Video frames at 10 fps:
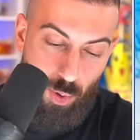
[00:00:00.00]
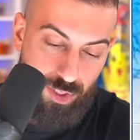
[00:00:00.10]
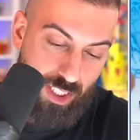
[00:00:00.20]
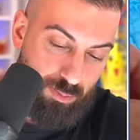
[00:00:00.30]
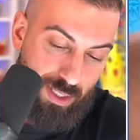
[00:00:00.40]
or
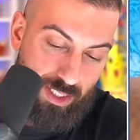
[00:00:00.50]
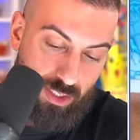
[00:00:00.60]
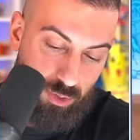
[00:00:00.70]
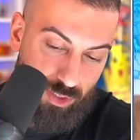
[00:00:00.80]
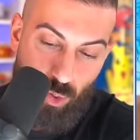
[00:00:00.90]
just because
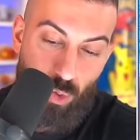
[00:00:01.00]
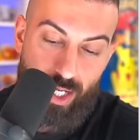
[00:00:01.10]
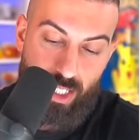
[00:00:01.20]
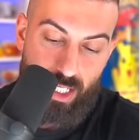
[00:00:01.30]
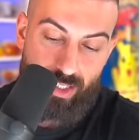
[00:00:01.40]
it was a cool
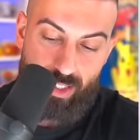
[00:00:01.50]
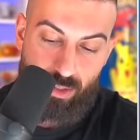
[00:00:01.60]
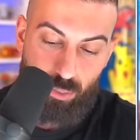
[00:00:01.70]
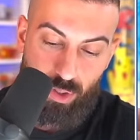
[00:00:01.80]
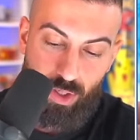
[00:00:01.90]
idea just
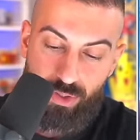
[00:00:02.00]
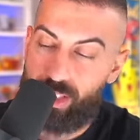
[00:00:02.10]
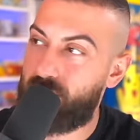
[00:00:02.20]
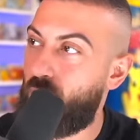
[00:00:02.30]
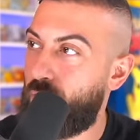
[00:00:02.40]
to print all
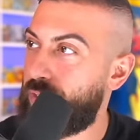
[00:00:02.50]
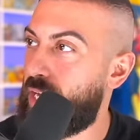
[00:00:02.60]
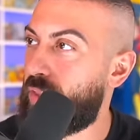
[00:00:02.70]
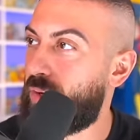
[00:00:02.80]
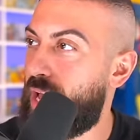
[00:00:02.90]
these all
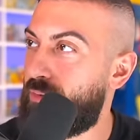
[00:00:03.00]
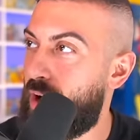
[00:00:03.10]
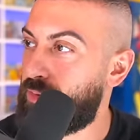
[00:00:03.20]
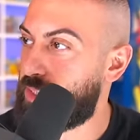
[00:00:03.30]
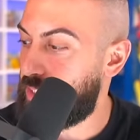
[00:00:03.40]
together and have
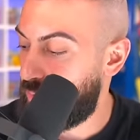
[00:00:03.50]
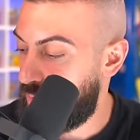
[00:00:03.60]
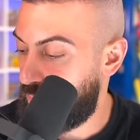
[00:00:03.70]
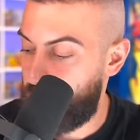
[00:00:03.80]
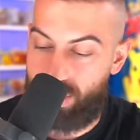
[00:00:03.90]
every single
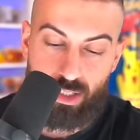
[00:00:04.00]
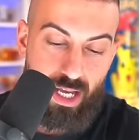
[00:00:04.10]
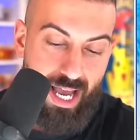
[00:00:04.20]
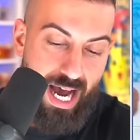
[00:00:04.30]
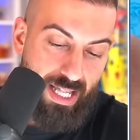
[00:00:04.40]
evolution.
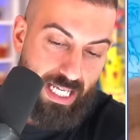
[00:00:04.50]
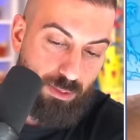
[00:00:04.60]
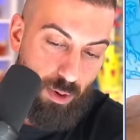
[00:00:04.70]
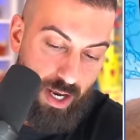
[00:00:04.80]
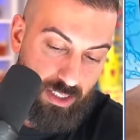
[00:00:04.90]
I think
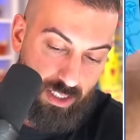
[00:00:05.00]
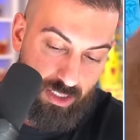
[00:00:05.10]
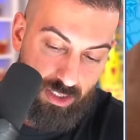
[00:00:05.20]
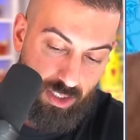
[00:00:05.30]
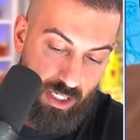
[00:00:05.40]
it's probably just
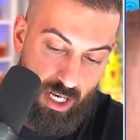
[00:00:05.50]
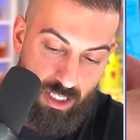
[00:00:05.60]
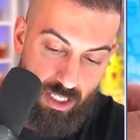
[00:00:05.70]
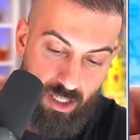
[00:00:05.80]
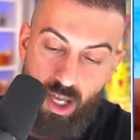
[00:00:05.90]
because it's a good
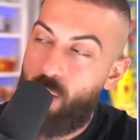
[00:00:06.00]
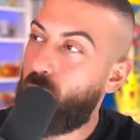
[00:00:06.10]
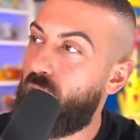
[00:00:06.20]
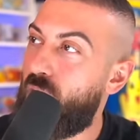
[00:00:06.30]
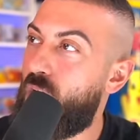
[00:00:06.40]
idea.
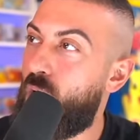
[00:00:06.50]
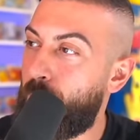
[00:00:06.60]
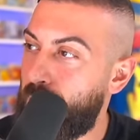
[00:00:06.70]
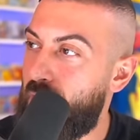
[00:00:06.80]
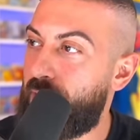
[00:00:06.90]
We got
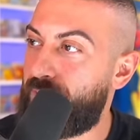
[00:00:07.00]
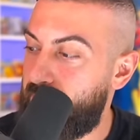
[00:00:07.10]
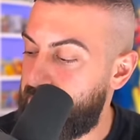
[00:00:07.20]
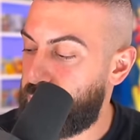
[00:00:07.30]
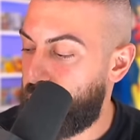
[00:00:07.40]
Umbreon
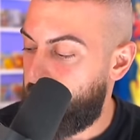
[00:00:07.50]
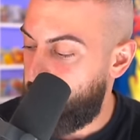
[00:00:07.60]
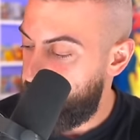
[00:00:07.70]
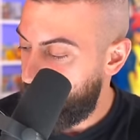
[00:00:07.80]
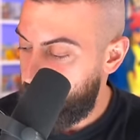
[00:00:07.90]
V as
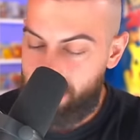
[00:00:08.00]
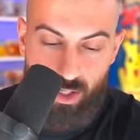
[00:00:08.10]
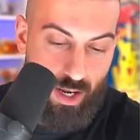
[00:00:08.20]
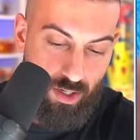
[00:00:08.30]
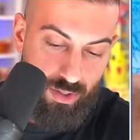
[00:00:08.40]
well.
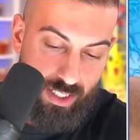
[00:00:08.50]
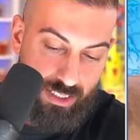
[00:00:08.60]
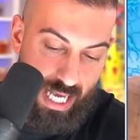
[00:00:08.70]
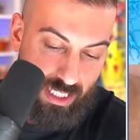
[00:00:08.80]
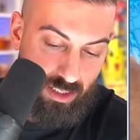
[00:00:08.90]
So I don't know the
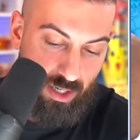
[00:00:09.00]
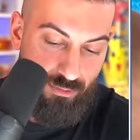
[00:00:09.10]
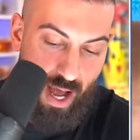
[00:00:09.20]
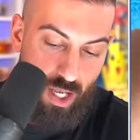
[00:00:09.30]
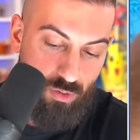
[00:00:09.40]
exact like
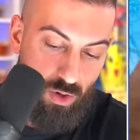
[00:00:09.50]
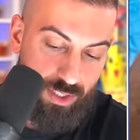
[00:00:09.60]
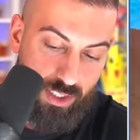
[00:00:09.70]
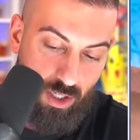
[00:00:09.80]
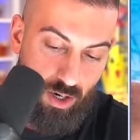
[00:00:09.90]
value of all
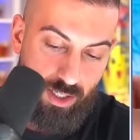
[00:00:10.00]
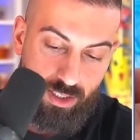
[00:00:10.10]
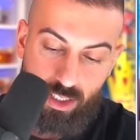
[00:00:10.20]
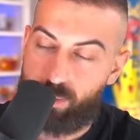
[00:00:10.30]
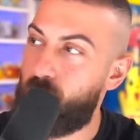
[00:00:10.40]
these
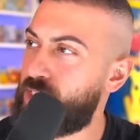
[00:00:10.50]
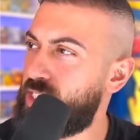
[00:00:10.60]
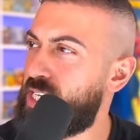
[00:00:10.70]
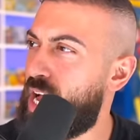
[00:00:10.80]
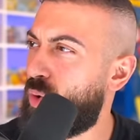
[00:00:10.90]
cards,
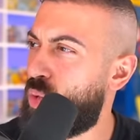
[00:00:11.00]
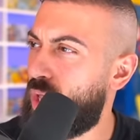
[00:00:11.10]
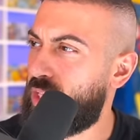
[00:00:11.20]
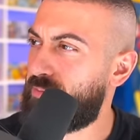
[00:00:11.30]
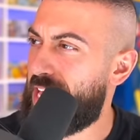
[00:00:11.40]
especially now. Ooh,
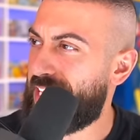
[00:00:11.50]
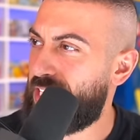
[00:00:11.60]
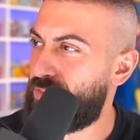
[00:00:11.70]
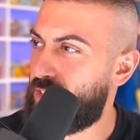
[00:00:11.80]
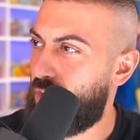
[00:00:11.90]
I love that
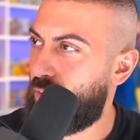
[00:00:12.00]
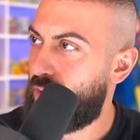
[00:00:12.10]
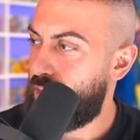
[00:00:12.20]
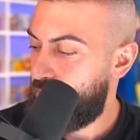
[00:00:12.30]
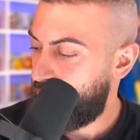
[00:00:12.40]
Eevee though.
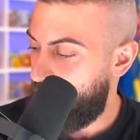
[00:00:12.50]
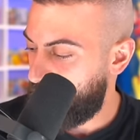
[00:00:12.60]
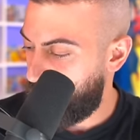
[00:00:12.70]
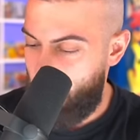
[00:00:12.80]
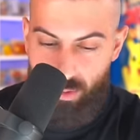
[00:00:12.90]

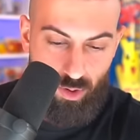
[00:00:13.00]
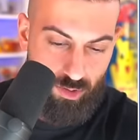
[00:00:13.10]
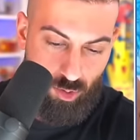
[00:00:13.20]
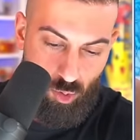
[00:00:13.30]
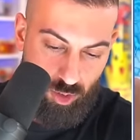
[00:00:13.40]
That's probably one
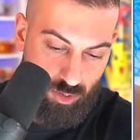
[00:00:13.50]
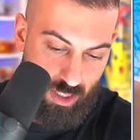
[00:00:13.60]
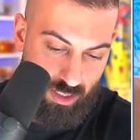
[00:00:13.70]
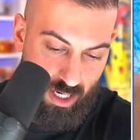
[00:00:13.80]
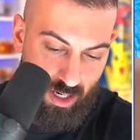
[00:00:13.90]
of the coolest
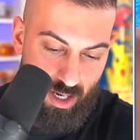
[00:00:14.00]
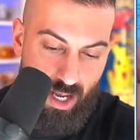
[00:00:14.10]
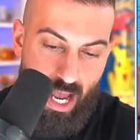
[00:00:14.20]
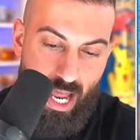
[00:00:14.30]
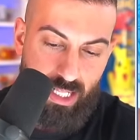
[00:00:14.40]
right there.
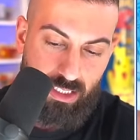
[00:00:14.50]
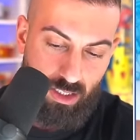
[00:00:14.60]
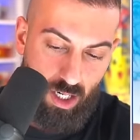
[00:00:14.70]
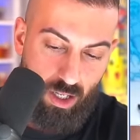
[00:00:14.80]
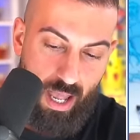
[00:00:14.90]
And it's
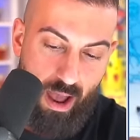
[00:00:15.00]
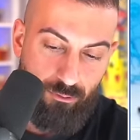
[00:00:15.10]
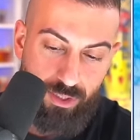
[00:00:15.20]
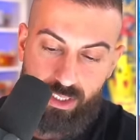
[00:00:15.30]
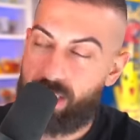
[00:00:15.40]
literally
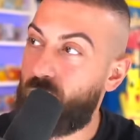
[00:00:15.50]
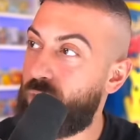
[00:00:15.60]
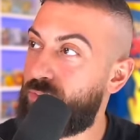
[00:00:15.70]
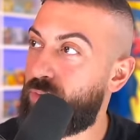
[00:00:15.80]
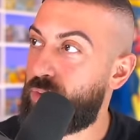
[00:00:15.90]
every
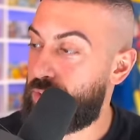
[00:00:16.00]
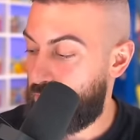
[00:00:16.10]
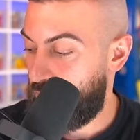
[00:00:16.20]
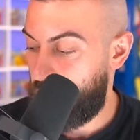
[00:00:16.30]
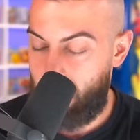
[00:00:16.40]
single
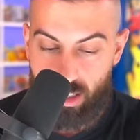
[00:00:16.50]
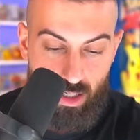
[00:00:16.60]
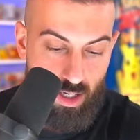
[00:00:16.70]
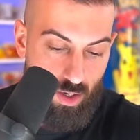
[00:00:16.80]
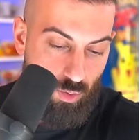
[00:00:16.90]
evolution in here.
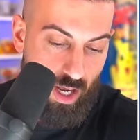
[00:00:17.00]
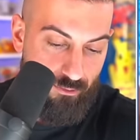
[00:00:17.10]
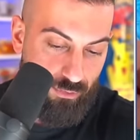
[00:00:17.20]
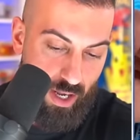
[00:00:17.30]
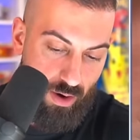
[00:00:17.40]
We
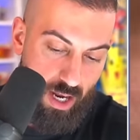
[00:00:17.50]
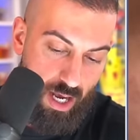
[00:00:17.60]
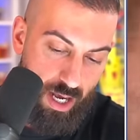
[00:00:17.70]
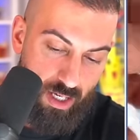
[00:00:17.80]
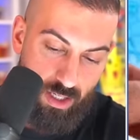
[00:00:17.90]
got
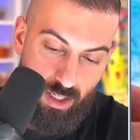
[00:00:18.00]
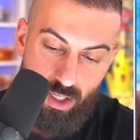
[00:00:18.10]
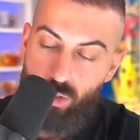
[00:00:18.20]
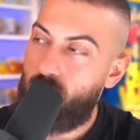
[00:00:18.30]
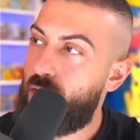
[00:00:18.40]
Flareon.
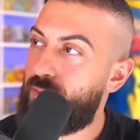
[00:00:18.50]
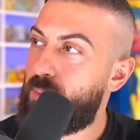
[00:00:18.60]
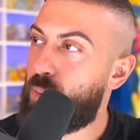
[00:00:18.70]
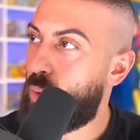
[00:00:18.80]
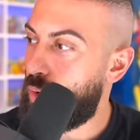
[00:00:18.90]
We got
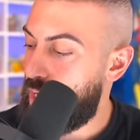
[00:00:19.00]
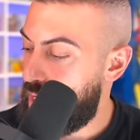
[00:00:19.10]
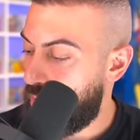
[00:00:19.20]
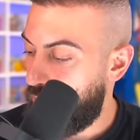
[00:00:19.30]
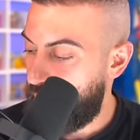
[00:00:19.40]

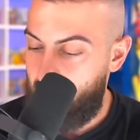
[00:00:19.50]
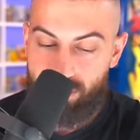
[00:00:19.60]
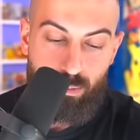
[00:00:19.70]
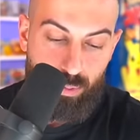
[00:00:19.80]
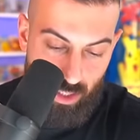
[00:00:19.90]
Vaporeon, all 8
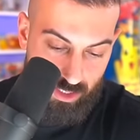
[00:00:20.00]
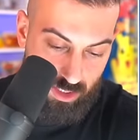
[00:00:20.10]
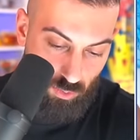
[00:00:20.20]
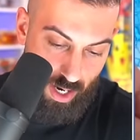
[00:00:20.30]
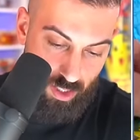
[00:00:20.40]
of them, plus
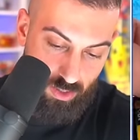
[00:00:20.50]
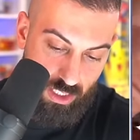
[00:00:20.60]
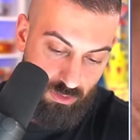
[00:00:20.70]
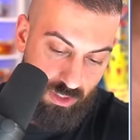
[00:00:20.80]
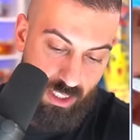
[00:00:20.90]
the regular
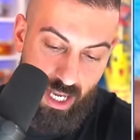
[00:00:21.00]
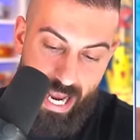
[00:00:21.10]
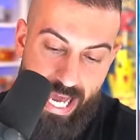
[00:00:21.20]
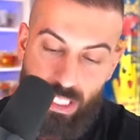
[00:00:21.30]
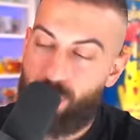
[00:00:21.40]
Eevee.
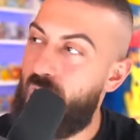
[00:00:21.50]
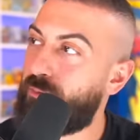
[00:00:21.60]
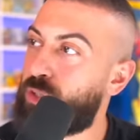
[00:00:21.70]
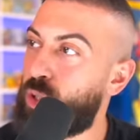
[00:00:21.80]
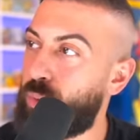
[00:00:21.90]
And then we
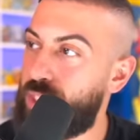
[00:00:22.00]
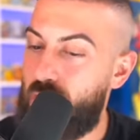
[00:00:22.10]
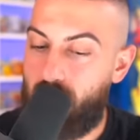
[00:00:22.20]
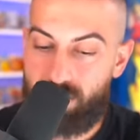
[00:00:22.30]
have Jolteon.